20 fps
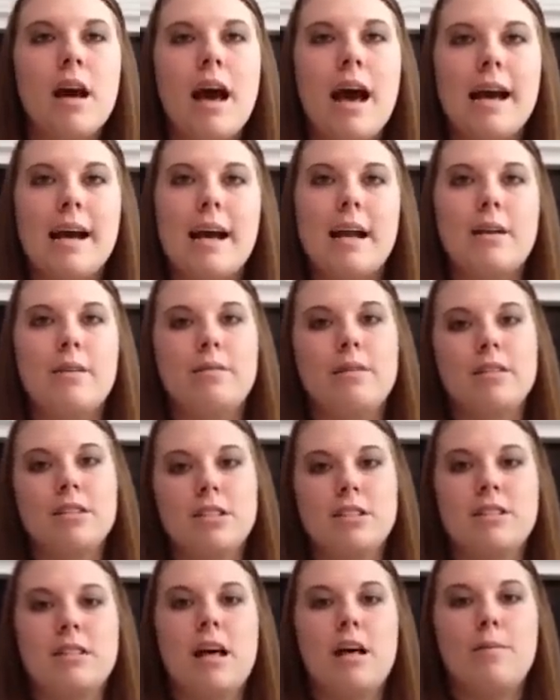I kind of want to
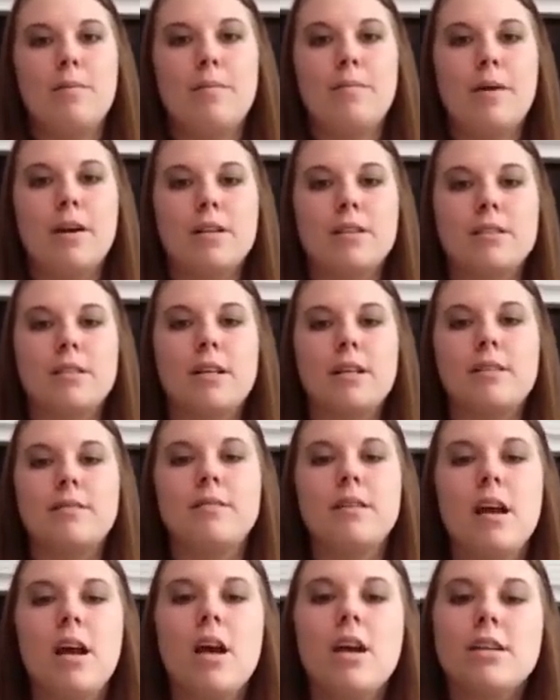just tell them in person.
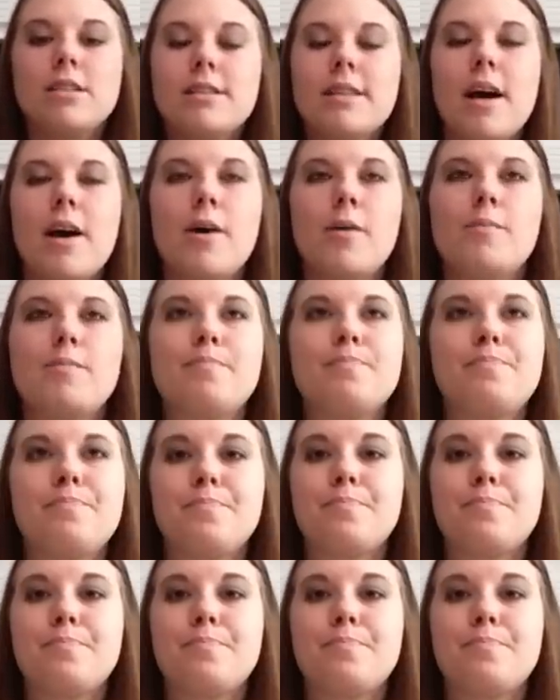So